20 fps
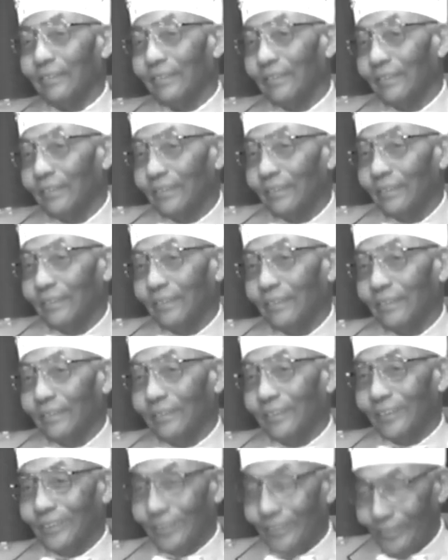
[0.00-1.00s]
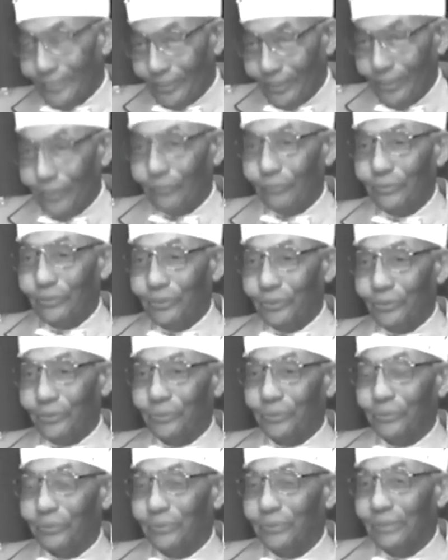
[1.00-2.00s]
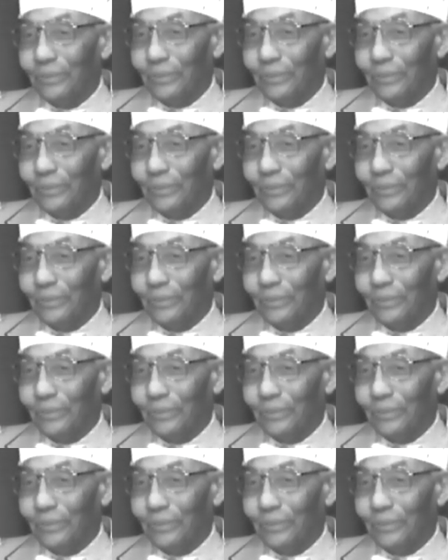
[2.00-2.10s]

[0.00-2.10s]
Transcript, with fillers: Yes, sir. Then he gives to you